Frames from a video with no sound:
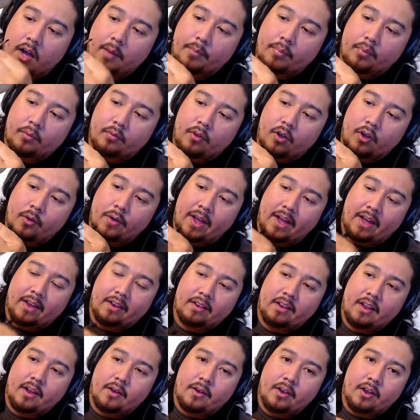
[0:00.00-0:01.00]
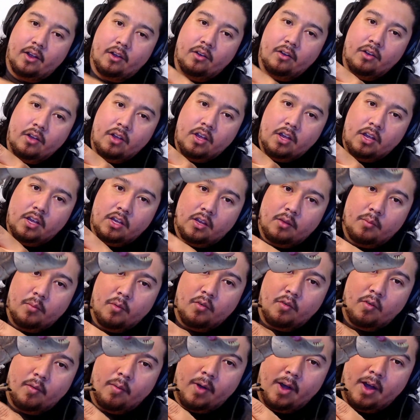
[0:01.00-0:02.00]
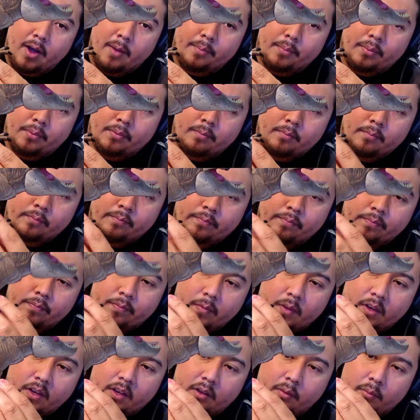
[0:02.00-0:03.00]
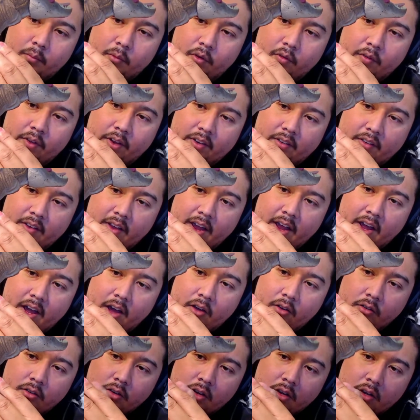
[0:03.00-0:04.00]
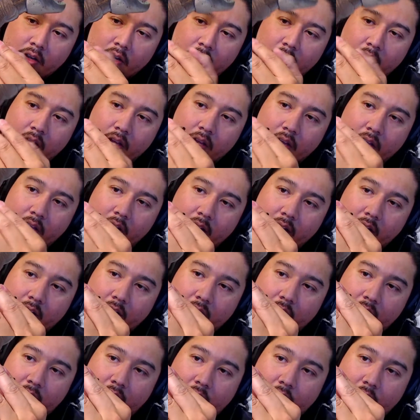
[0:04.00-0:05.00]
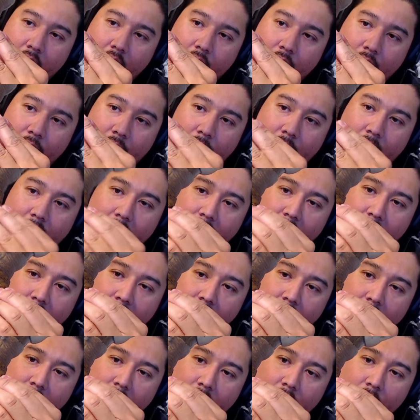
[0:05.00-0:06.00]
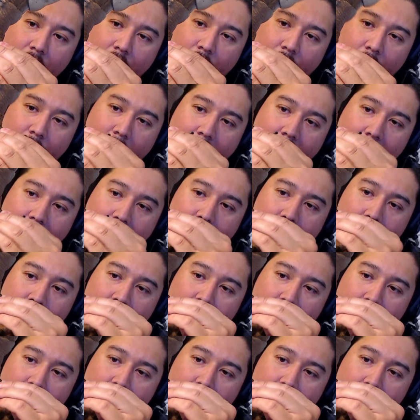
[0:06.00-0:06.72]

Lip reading: Oh yeah, there you go. Move them up. You can move it down. Closer in, closer out.